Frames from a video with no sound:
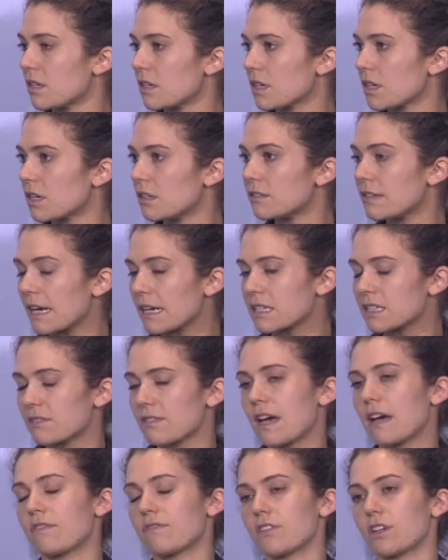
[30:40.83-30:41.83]
collective
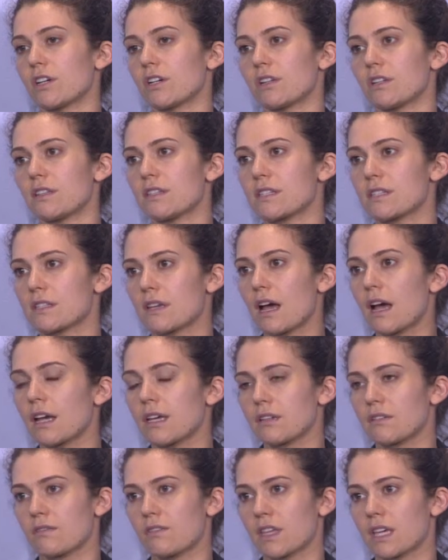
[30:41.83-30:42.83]
effort and this
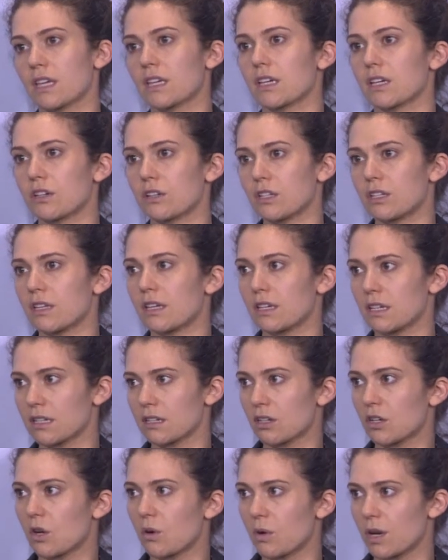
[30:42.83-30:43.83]
kind of thinking could then
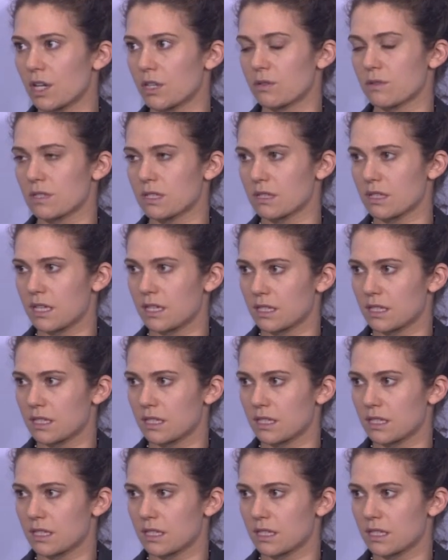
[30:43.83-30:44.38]
go on to